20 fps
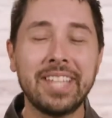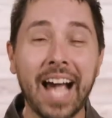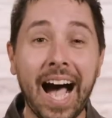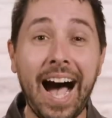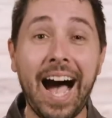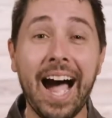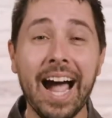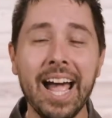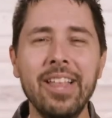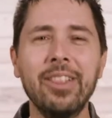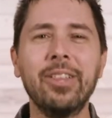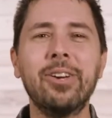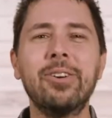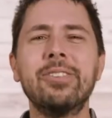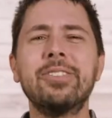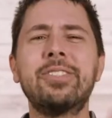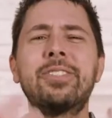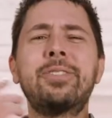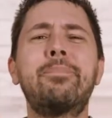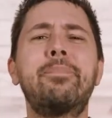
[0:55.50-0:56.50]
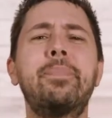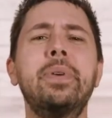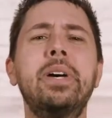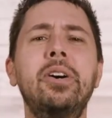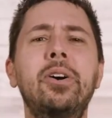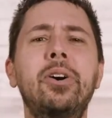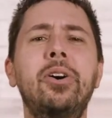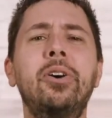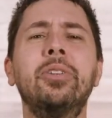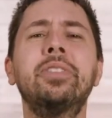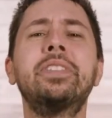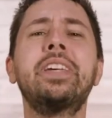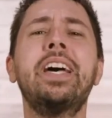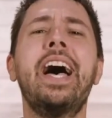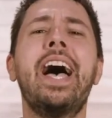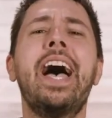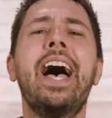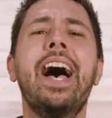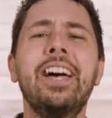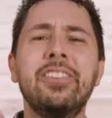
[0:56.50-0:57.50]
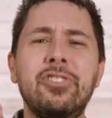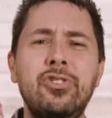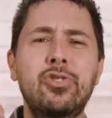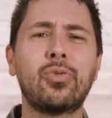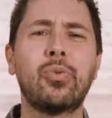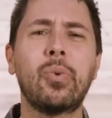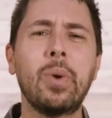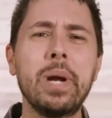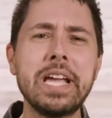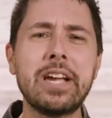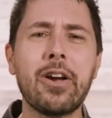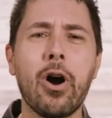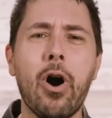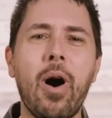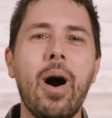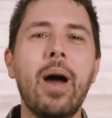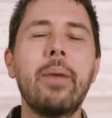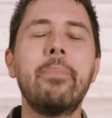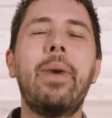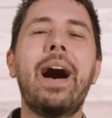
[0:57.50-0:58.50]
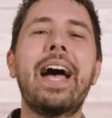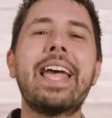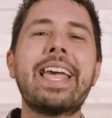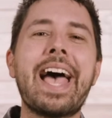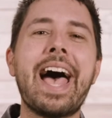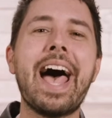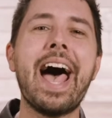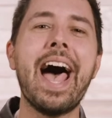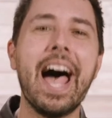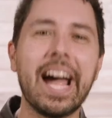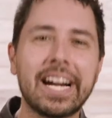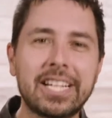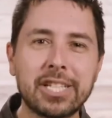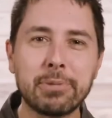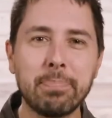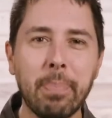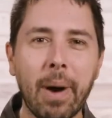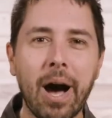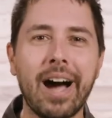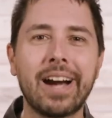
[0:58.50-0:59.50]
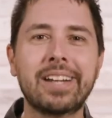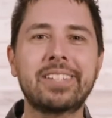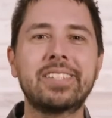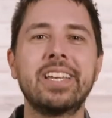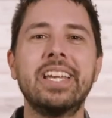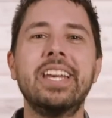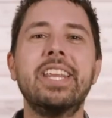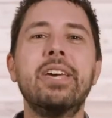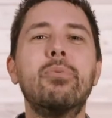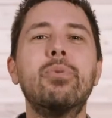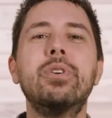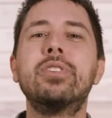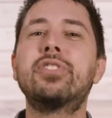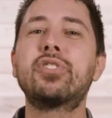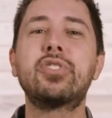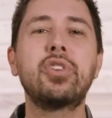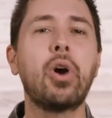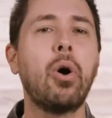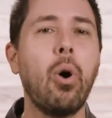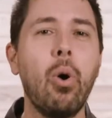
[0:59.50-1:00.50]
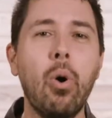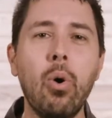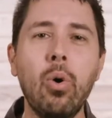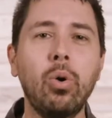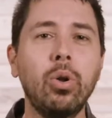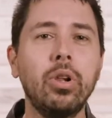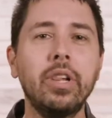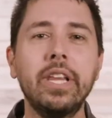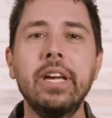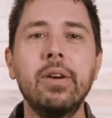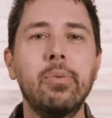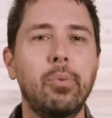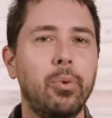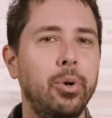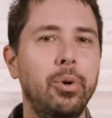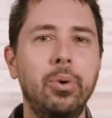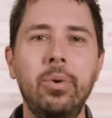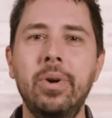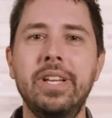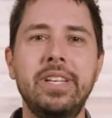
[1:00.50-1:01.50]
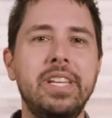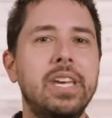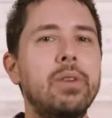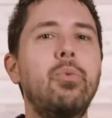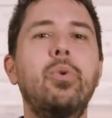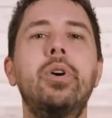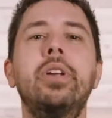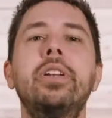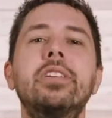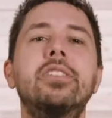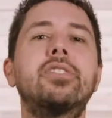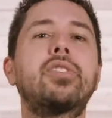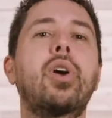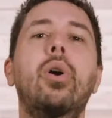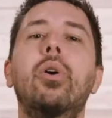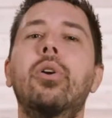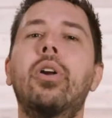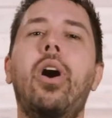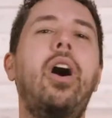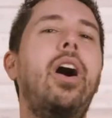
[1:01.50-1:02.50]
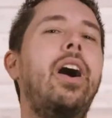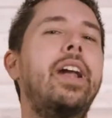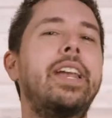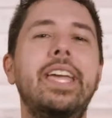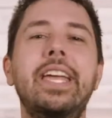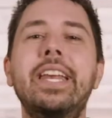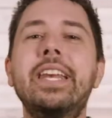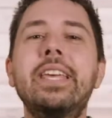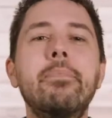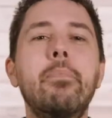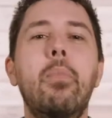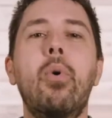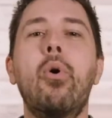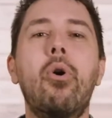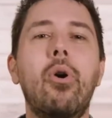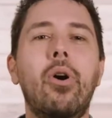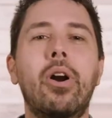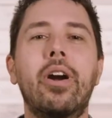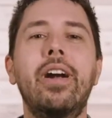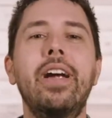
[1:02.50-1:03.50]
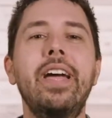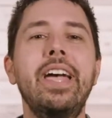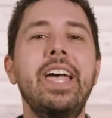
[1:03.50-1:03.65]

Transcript: Tyler spilled a drink on my Xbox and it was totally ruined. It wouldn't turn on anymore.